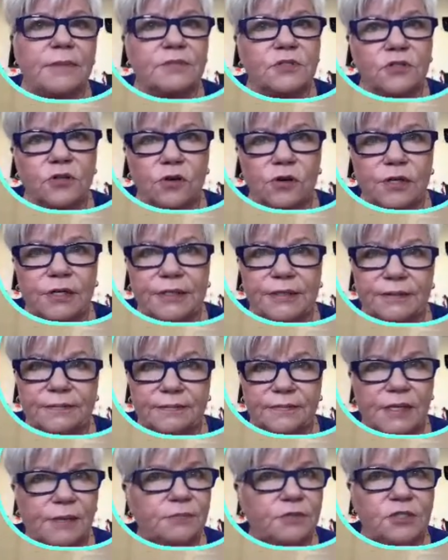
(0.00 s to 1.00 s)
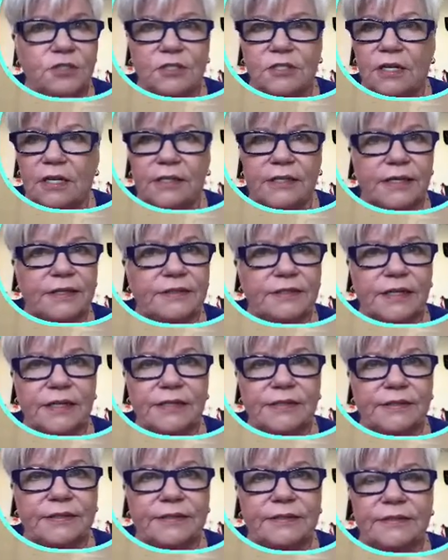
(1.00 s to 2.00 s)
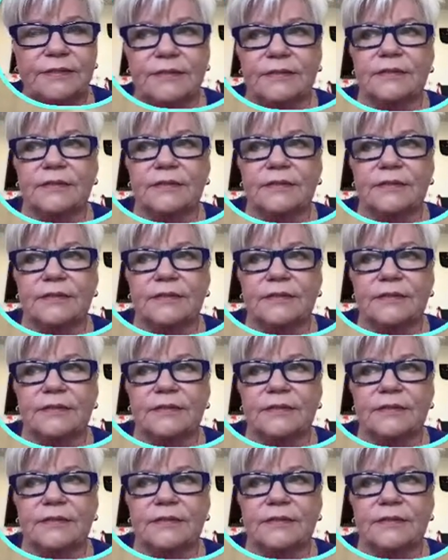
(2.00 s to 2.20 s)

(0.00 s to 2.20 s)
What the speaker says: sorry, I'm just not that talented.